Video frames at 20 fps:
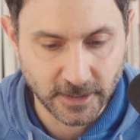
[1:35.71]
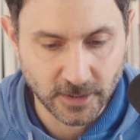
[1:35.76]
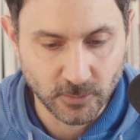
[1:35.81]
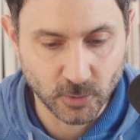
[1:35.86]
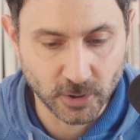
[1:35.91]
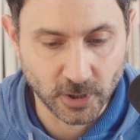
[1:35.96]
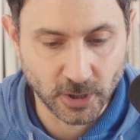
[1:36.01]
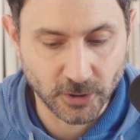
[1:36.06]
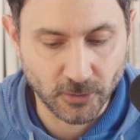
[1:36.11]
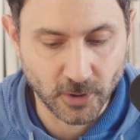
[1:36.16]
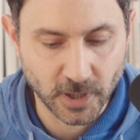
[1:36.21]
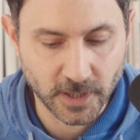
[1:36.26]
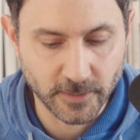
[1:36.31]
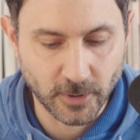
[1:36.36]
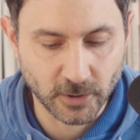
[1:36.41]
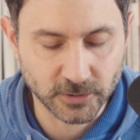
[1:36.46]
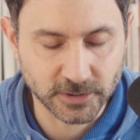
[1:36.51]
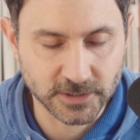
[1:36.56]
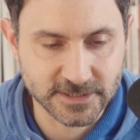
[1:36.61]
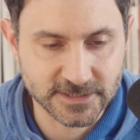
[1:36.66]
We're going to talk
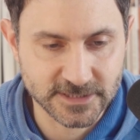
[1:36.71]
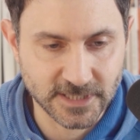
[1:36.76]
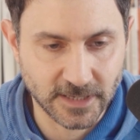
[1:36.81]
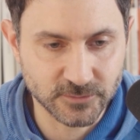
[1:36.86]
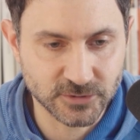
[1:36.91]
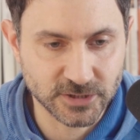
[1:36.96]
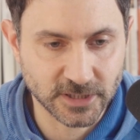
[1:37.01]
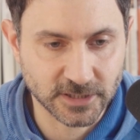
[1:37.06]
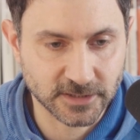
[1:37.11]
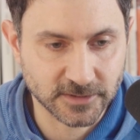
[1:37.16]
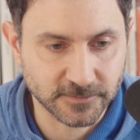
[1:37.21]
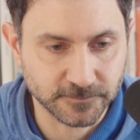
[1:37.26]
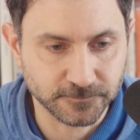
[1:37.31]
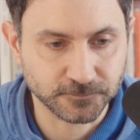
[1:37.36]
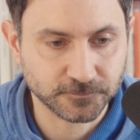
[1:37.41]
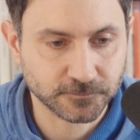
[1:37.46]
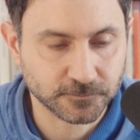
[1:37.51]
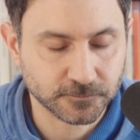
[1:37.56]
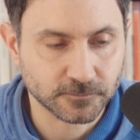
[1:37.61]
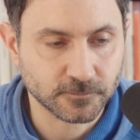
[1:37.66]
about this subject
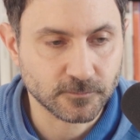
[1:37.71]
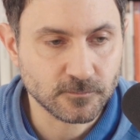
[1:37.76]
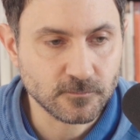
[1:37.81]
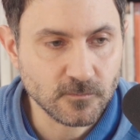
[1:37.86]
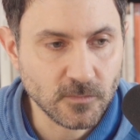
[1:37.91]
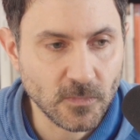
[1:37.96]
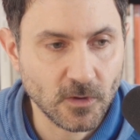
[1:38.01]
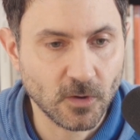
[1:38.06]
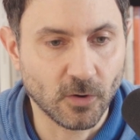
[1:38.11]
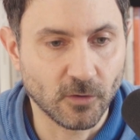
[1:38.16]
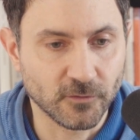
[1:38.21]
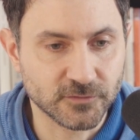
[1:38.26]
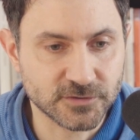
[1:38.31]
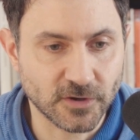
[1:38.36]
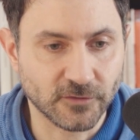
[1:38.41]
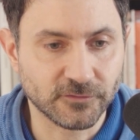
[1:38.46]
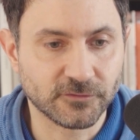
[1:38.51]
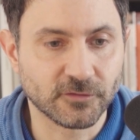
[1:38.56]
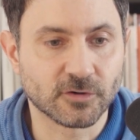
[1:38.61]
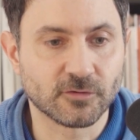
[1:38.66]
of
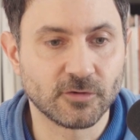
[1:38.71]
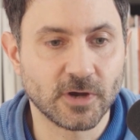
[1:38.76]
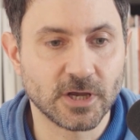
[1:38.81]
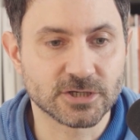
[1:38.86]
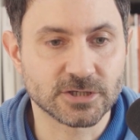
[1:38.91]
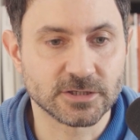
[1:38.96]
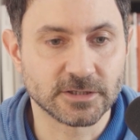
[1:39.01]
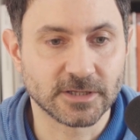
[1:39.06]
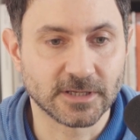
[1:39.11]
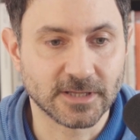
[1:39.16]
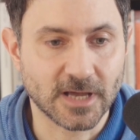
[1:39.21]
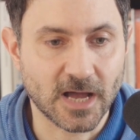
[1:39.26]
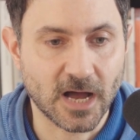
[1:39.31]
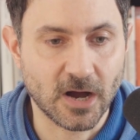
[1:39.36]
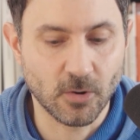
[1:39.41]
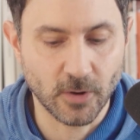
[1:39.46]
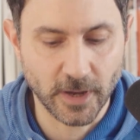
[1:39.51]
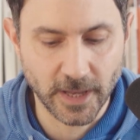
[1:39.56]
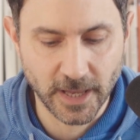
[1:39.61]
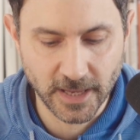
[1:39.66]
software creation and
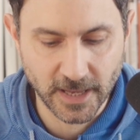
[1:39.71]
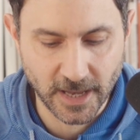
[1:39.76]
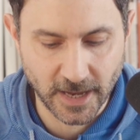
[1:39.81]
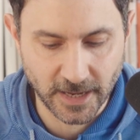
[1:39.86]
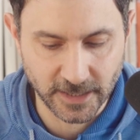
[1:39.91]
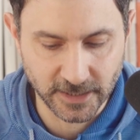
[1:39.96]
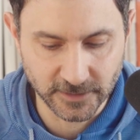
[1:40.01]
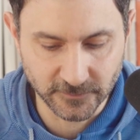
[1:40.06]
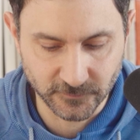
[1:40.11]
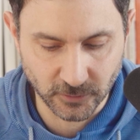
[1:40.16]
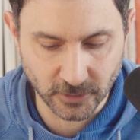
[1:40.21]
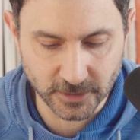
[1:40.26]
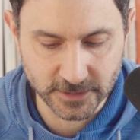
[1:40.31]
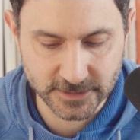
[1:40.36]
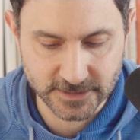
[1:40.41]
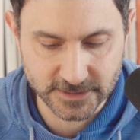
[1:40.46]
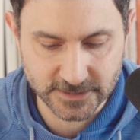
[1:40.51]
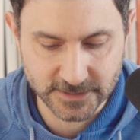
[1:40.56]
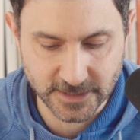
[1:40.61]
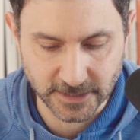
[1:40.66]
how AI
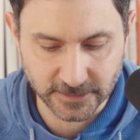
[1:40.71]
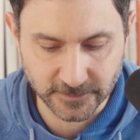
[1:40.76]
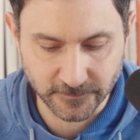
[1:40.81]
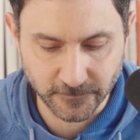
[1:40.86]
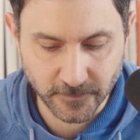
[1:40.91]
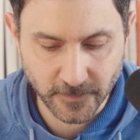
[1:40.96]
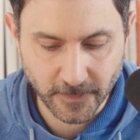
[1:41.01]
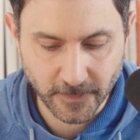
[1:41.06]
influences that.